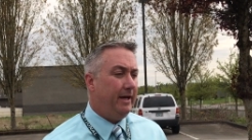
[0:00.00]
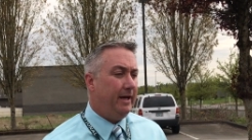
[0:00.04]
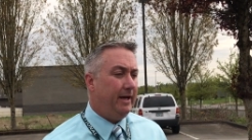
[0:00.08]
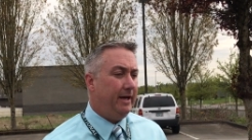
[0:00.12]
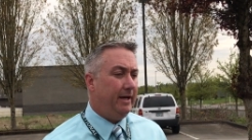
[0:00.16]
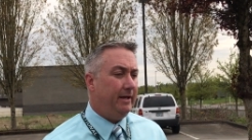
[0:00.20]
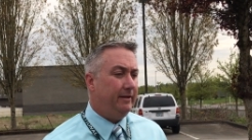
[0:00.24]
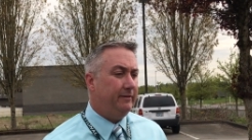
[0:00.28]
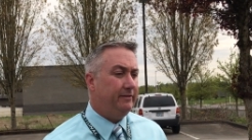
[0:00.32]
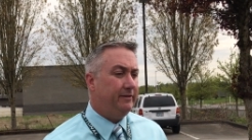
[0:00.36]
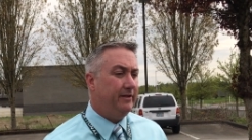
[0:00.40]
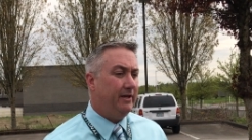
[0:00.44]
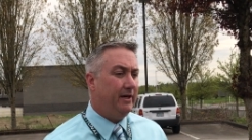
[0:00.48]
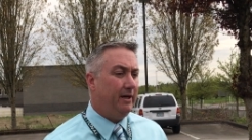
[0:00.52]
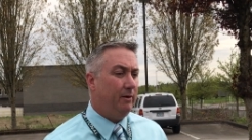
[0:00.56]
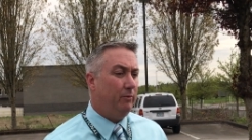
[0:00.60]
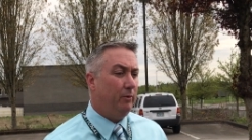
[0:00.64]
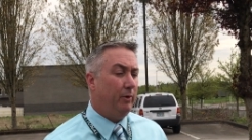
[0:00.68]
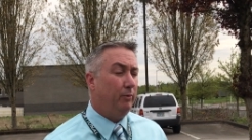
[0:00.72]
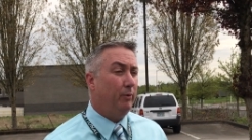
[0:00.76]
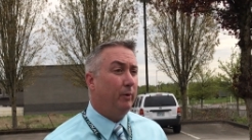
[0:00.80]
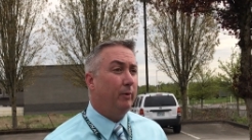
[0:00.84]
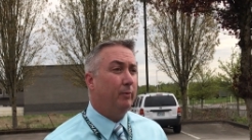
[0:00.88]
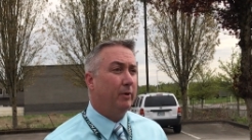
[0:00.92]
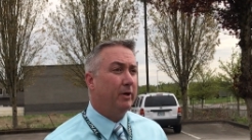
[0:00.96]
And
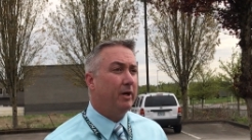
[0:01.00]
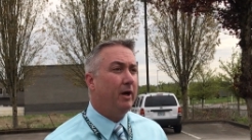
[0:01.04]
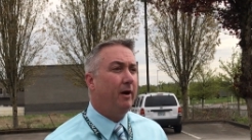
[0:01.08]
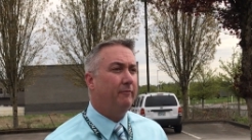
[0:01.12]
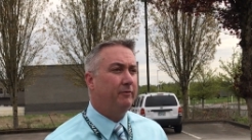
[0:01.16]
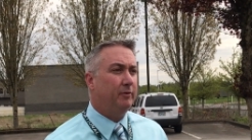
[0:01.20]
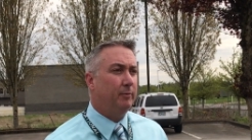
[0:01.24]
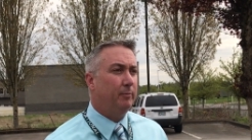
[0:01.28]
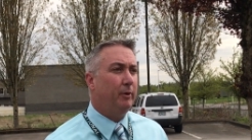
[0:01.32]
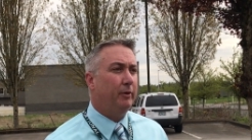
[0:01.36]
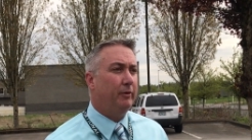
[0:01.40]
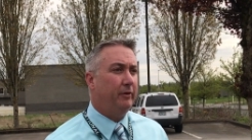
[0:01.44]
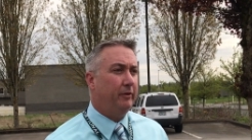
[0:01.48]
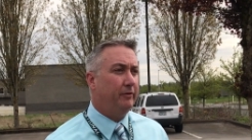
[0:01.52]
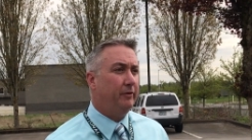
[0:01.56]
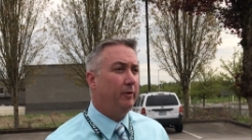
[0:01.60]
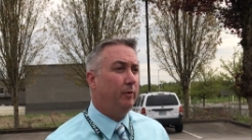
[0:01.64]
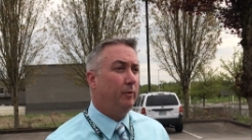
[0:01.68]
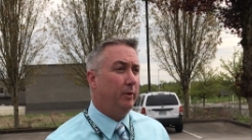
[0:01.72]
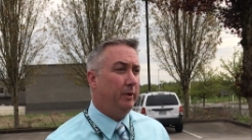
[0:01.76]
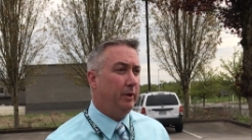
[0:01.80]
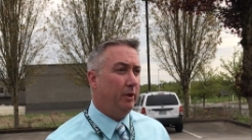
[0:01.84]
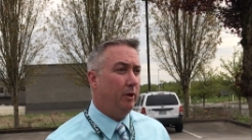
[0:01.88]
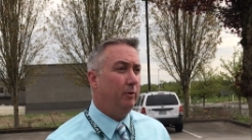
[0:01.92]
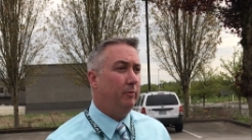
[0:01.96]
when we were comfortable that
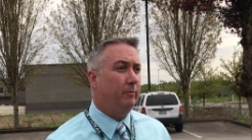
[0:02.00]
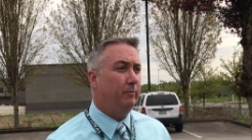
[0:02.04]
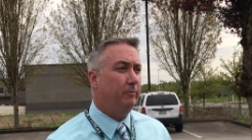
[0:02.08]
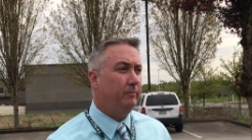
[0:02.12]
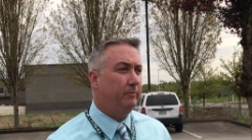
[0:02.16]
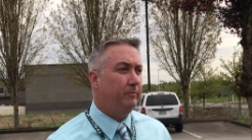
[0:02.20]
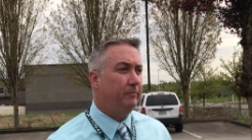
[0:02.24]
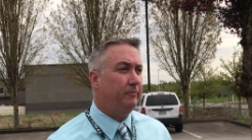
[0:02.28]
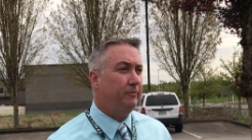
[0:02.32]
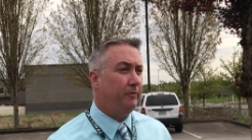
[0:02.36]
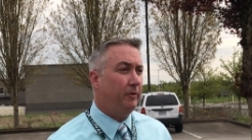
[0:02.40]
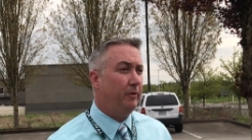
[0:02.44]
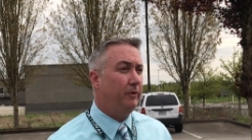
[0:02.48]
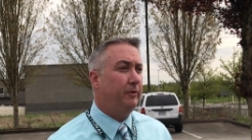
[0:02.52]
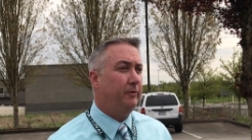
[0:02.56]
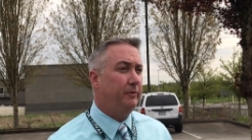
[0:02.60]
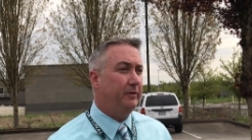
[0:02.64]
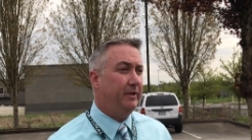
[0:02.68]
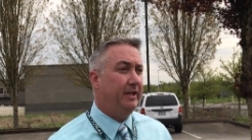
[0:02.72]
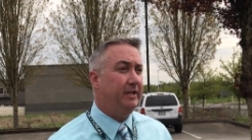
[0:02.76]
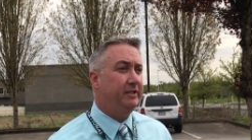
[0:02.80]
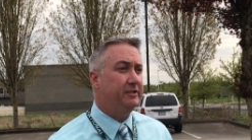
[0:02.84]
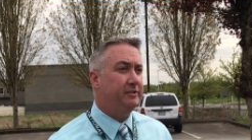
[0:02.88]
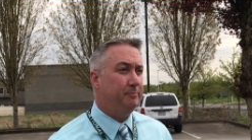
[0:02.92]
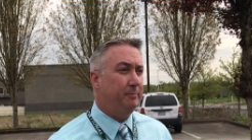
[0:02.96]
there were no further
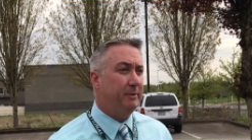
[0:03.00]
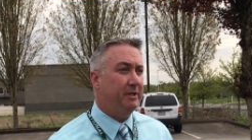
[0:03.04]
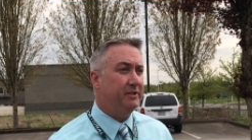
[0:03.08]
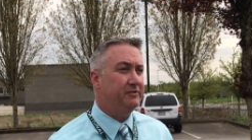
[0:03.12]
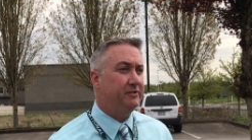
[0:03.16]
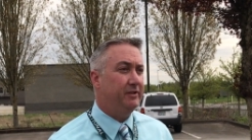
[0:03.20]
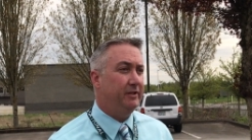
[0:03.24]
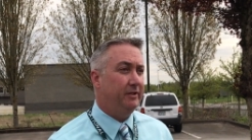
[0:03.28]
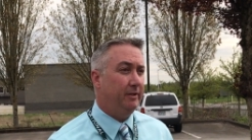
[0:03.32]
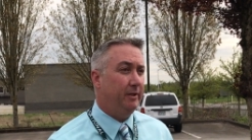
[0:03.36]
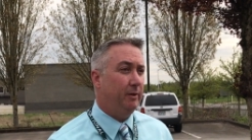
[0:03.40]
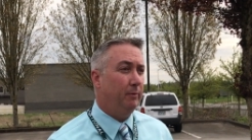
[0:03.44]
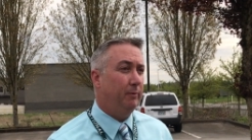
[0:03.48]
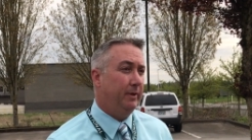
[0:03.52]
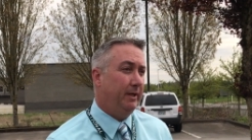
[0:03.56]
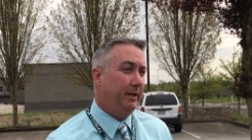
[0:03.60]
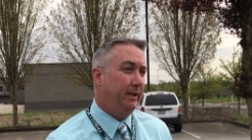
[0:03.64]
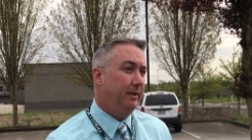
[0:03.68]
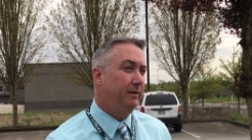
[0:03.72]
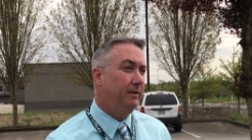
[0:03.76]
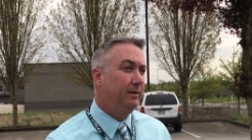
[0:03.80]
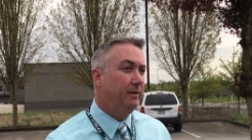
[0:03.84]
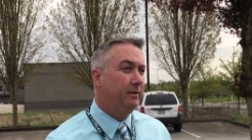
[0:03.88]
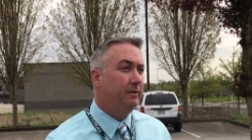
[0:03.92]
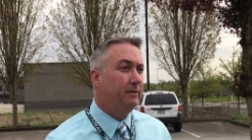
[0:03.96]
teens missing, then
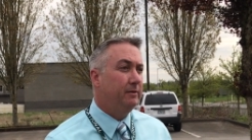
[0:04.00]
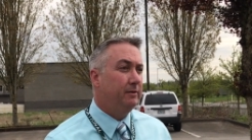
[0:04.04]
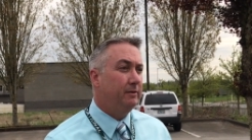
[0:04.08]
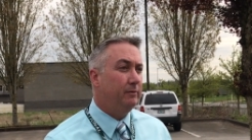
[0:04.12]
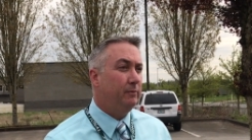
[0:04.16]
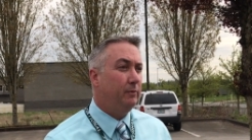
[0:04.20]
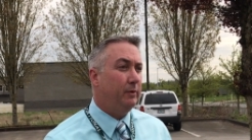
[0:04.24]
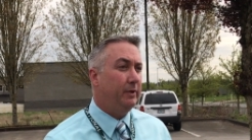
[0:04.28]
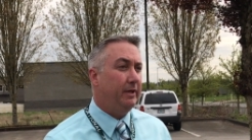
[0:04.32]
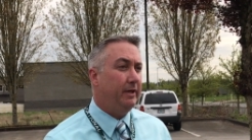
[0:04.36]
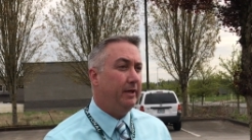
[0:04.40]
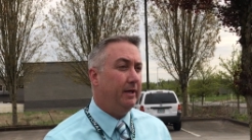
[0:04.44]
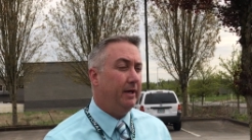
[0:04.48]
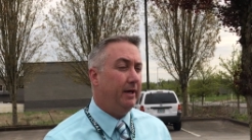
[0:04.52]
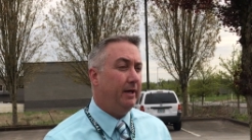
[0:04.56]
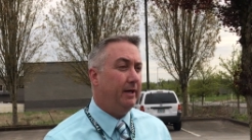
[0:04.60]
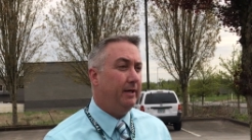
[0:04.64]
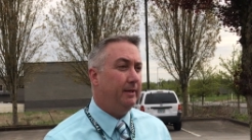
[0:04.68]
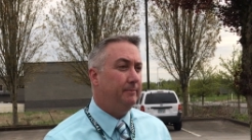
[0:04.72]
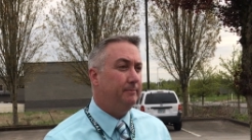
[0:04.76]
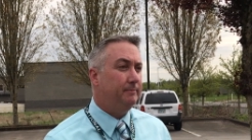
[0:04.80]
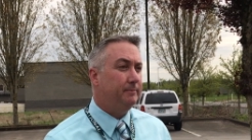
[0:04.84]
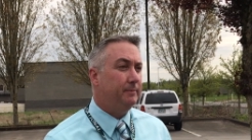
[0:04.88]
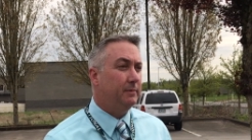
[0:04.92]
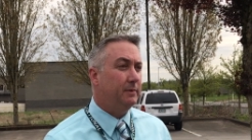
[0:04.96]

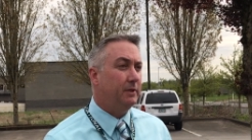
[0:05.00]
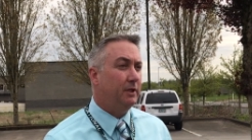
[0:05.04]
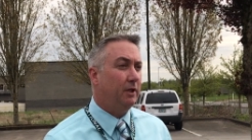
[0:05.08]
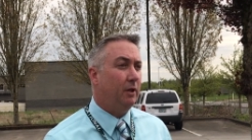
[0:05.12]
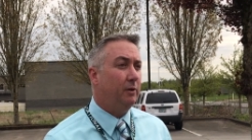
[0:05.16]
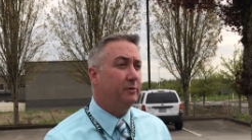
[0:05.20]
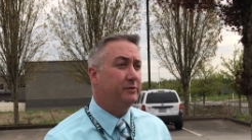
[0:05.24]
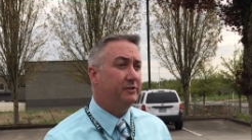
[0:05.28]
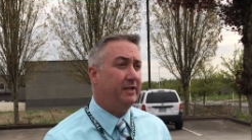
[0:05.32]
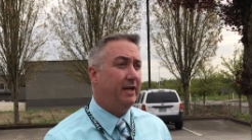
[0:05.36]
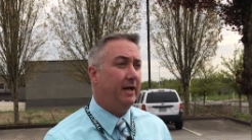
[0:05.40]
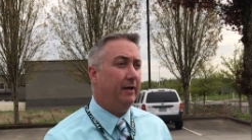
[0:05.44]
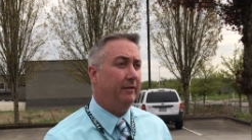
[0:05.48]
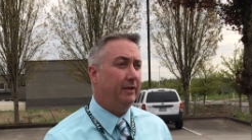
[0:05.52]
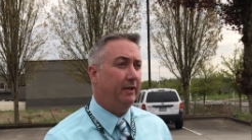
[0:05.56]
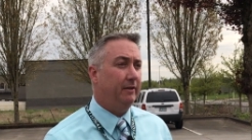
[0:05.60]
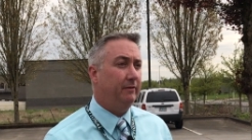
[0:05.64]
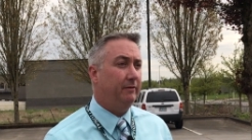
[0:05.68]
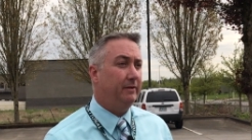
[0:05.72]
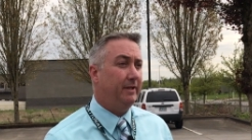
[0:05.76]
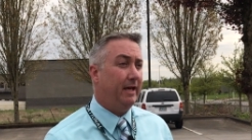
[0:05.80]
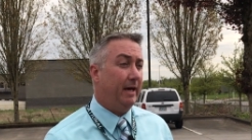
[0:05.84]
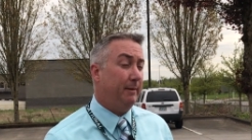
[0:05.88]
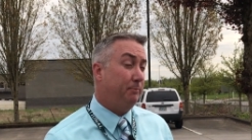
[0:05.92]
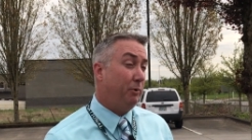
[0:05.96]
we closed down
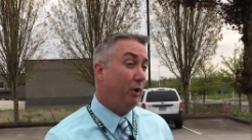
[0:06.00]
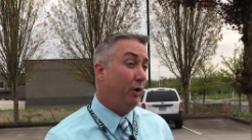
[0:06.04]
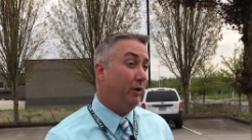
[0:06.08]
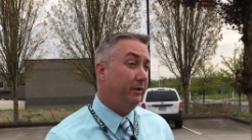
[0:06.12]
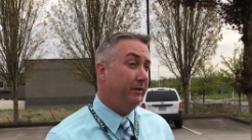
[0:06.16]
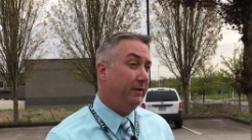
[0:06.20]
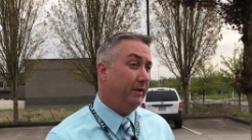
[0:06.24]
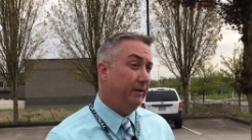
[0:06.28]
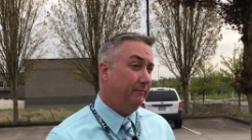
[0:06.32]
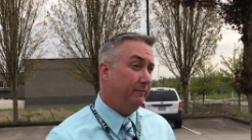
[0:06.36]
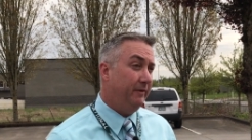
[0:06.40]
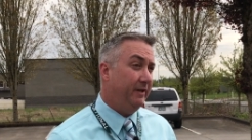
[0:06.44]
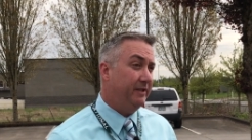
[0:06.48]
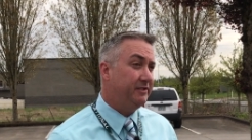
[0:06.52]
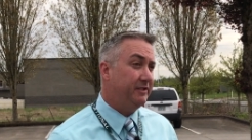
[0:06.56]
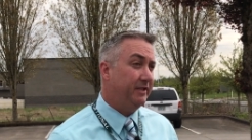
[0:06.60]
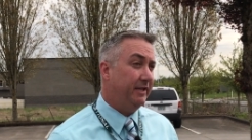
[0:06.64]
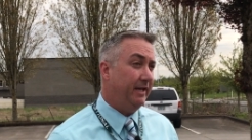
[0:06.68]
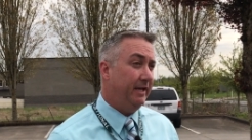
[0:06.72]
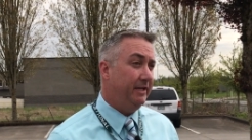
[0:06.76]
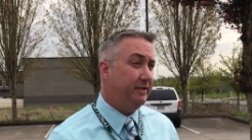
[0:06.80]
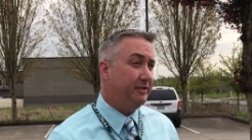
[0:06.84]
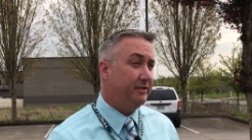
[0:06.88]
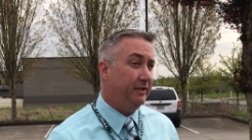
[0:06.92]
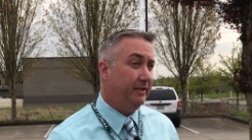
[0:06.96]
that part of the
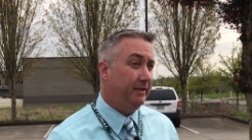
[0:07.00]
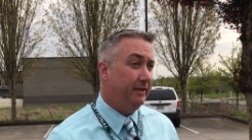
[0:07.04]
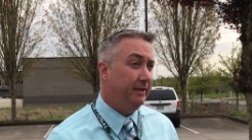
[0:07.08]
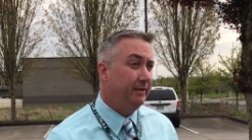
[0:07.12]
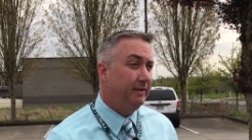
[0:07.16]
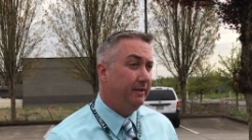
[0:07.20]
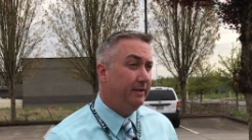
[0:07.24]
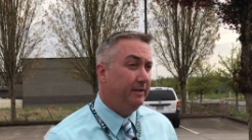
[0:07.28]
investigation.